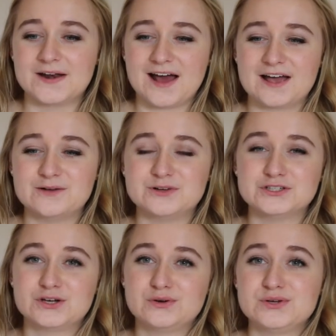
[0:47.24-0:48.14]
but I will
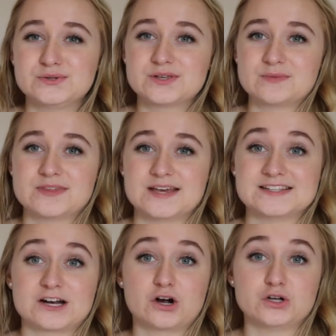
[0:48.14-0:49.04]
show you some things
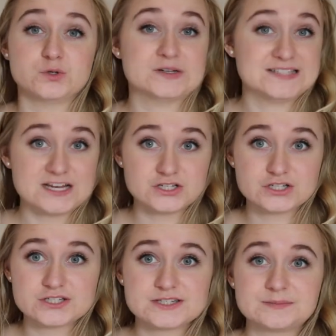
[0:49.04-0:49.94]
that are also
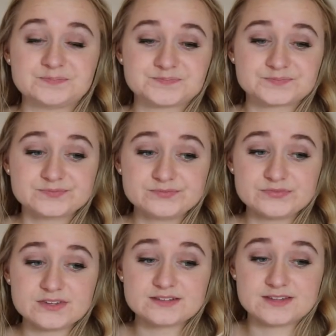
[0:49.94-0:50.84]
essentials
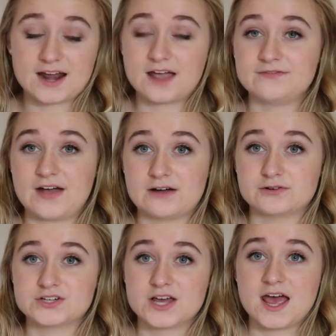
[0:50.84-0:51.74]
that I
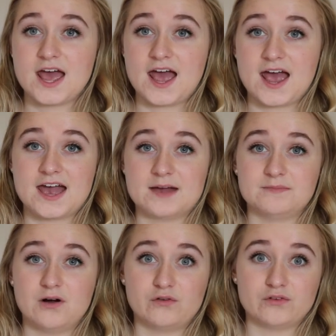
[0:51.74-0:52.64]
found
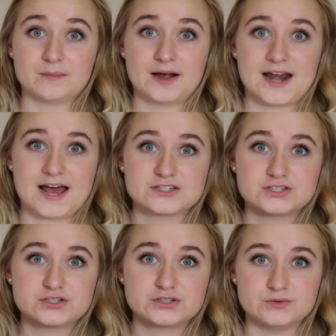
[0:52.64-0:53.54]
um, over my
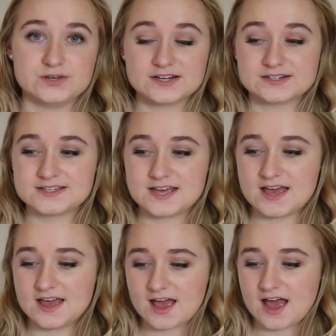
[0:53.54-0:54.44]
last two years.
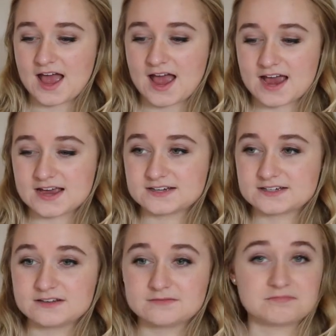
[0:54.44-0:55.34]

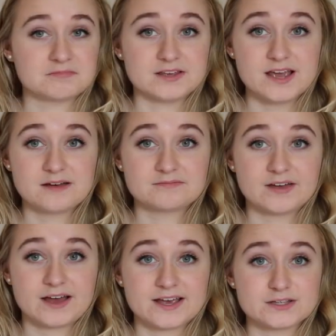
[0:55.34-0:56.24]
And
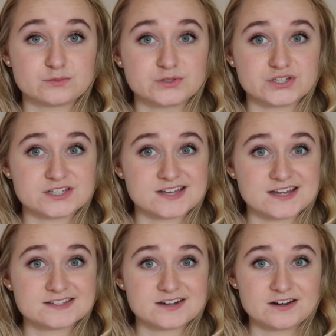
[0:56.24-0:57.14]
I guess we'll just
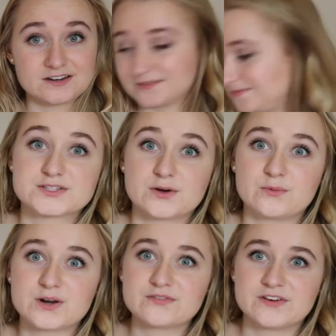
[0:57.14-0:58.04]
get started. So
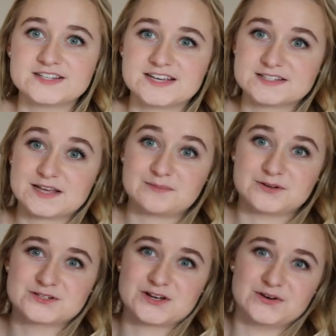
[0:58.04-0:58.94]
one of the first things I'm
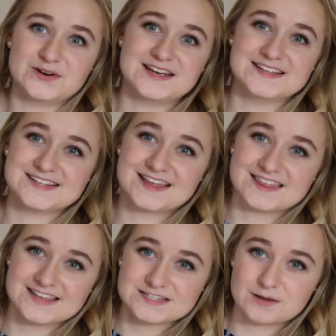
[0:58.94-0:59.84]
gonna show is
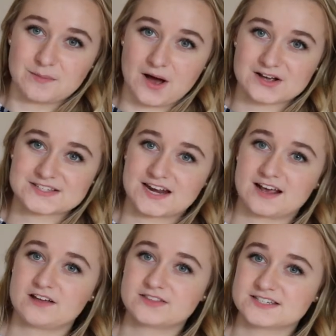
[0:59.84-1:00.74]
this box and I
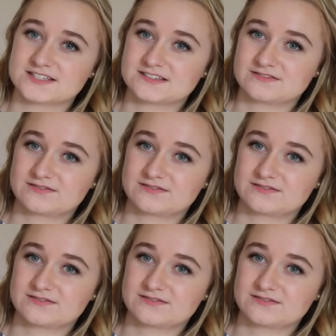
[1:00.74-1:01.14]
got this